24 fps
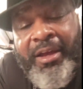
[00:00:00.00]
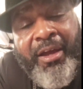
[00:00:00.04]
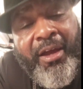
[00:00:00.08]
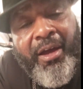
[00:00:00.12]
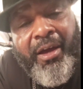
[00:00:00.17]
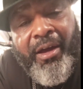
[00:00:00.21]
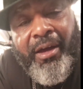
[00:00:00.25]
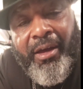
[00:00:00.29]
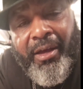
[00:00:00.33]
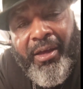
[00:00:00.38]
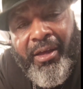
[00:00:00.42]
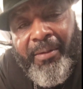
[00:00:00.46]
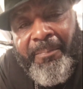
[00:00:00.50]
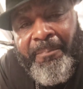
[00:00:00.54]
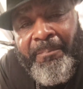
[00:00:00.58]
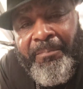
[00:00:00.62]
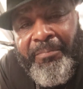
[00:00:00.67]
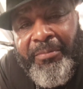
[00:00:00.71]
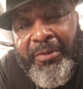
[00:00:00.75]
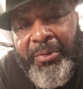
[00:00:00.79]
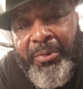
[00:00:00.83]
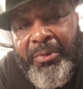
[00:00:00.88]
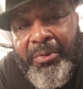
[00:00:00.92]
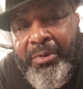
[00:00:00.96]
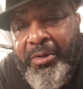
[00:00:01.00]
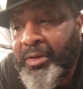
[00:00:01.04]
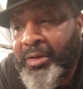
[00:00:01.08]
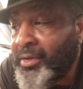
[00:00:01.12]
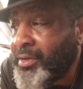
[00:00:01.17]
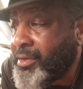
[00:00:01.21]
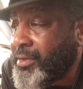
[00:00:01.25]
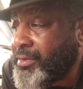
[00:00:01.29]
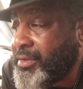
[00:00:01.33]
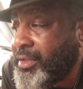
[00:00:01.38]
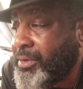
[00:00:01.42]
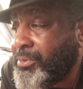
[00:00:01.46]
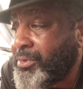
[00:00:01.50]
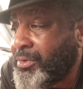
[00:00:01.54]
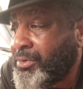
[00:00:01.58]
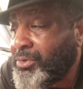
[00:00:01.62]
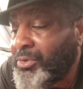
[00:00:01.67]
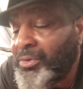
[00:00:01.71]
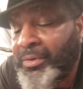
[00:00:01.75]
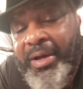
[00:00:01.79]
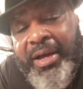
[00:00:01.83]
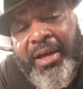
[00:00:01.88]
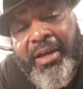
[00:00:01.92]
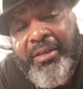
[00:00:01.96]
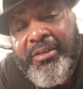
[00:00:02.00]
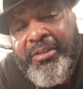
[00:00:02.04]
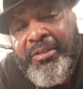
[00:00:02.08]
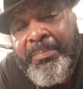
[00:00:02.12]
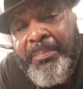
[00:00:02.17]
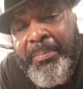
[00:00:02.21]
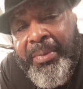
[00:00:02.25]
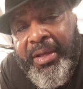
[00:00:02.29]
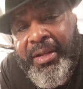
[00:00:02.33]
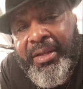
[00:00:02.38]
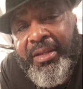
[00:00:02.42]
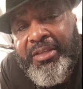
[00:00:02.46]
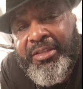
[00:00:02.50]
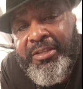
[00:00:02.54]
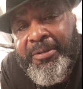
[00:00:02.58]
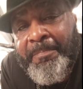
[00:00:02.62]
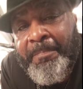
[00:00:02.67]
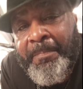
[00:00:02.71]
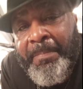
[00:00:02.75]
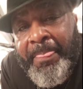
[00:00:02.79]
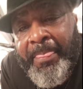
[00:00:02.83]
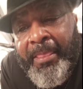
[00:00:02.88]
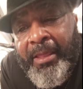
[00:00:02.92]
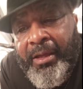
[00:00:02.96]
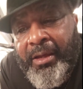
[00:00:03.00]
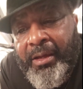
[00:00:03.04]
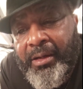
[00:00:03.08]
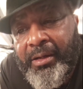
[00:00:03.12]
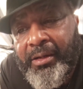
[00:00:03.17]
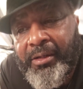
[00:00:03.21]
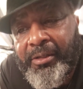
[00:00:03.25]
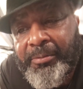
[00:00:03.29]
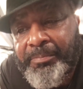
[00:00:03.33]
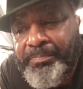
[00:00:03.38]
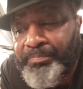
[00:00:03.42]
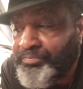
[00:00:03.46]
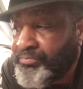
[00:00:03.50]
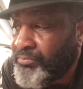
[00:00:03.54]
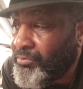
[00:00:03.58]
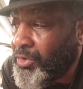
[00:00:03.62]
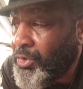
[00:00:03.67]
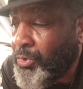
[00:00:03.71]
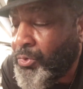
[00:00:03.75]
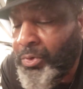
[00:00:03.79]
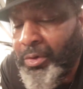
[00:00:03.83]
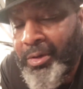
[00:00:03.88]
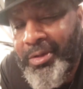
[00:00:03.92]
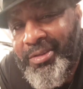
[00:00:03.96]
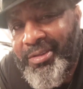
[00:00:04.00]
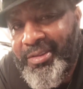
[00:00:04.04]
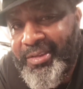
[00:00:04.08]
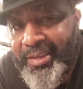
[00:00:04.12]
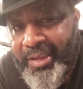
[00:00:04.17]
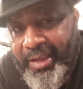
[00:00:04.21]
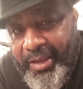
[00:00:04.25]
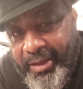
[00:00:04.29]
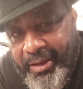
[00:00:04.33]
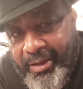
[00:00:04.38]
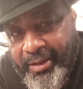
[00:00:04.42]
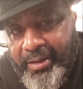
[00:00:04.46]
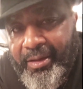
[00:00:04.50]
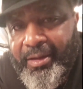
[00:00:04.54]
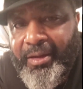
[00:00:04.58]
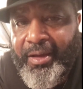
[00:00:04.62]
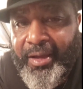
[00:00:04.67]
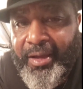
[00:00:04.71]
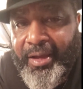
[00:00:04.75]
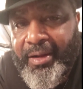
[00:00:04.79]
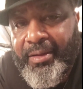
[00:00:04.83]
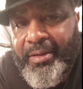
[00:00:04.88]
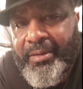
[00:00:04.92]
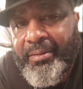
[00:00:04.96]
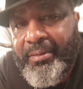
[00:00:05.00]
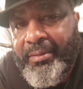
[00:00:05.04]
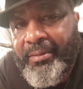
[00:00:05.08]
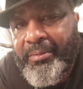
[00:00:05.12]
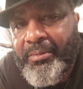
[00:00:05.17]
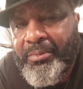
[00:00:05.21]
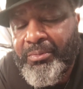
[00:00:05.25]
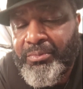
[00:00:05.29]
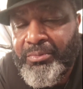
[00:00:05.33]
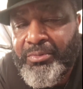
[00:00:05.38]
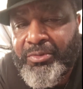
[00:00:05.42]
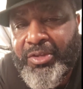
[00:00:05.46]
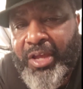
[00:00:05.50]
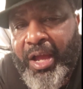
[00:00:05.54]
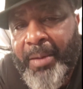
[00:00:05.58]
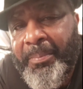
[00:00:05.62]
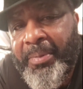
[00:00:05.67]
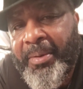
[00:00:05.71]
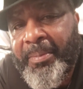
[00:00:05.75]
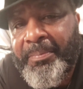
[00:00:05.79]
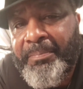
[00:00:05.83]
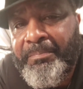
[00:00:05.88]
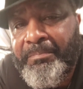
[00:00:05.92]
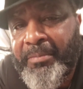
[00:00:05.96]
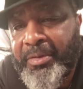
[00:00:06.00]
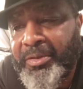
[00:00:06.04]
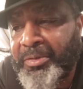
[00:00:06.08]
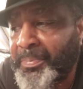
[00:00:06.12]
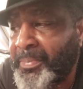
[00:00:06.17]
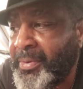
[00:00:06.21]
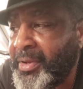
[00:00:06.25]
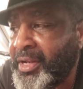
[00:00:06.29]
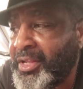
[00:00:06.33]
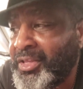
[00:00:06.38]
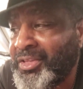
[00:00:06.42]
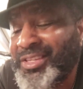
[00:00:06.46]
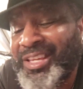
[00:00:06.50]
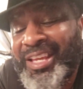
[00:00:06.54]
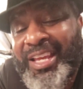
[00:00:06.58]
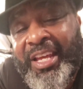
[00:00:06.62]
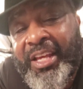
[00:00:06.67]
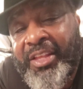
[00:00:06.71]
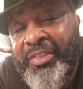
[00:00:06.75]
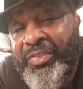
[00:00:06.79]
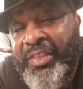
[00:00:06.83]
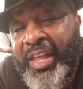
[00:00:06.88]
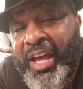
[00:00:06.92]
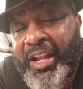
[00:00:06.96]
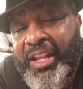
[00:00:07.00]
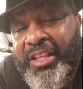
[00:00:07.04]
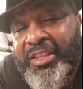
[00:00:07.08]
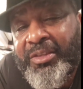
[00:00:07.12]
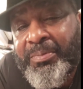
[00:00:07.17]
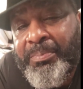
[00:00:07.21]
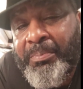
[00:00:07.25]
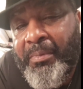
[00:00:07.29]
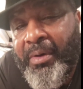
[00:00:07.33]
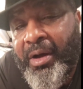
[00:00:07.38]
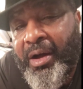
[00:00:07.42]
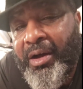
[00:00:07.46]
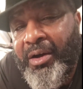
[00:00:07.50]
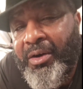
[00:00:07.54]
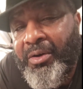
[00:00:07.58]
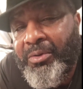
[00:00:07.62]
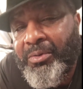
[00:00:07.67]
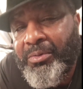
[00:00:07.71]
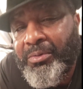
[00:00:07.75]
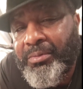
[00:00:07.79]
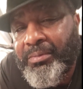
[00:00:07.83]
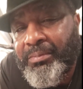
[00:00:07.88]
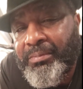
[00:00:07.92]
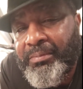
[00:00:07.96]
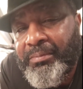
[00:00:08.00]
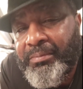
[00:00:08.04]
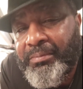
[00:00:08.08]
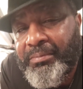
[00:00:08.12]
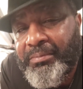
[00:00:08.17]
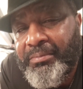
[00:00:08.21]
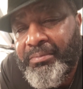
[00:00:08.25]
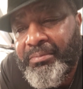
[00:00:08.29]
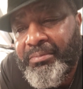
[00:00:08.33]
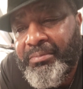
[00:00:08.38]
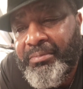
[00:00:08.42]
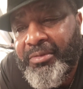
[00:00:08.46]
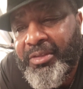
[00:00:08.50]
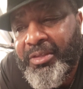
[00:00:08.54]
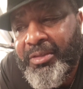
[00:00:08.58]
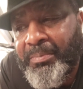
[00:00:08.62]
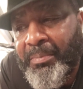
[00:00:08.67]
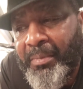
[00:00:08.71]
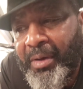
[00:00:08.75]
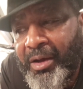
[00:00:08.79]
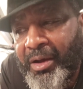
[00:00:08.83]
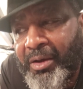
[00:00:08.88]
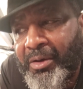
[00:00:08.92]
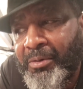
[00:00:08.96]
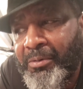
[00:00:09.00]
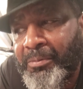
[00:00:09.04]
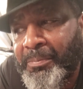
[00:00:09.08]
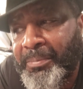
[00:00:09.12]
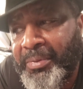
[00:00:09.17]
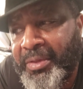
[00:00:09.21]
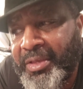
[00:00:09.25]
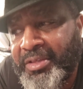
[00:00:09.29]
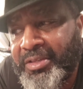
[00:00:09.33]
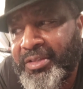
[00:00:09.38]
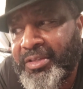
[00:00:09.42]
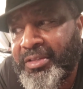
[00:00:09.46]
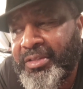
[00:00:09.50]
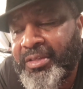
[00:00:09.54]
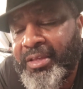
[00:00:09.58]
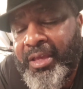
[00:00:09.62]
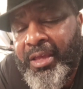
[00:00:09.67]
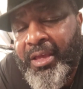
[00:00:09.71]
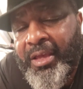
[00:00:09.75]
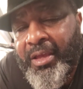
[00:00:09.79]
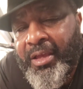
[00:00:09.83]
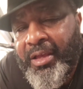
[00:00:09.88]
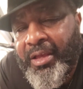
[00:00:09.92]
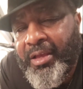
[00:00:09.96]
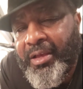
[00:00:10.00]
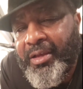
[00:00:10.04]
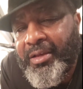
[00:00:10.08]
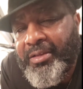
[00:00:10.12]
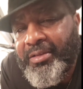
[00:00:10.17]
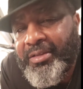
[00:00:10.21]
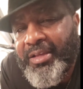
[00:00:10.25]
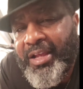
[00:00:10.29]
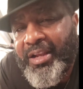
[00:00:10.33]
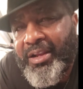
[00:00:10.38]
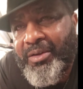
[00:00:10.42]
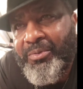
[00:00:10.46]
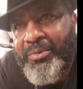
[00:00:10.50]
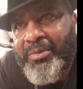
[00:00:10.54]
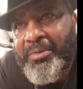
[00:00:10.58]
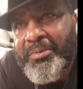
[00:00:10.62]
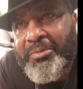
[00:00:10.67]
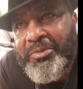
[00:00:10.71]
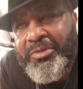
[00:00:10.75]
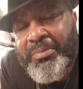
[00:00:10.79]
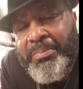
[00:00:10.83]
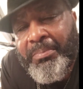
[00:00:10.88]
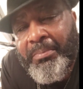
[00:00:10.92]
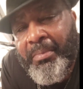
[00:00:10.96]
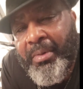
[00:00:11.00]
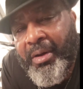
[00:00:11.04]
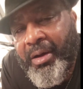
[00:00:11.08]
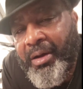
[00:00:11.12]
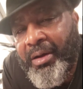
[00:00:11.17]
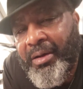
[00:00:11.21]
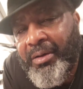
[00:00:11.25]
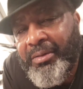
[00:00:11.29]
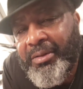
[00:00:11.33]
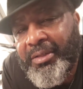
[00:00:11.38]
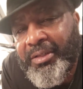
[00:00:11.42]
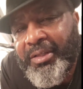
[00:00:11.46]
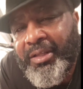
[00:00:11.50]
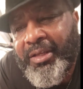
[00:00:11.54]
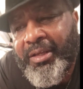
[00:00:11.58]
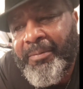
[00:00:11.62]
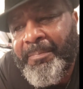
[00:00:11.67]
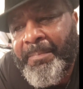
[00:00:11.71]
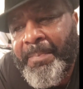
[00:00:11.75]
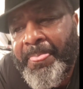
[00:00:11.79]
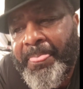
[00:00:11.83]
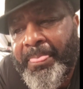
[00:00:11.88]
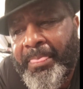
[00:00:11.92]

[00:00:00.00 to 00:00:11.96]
Alright. Then we're gonna cook and then we're gonna do our spinach. Of course, yeah, I gotta chop up my spinach. Not in small pieces, cause I don't want them small in there.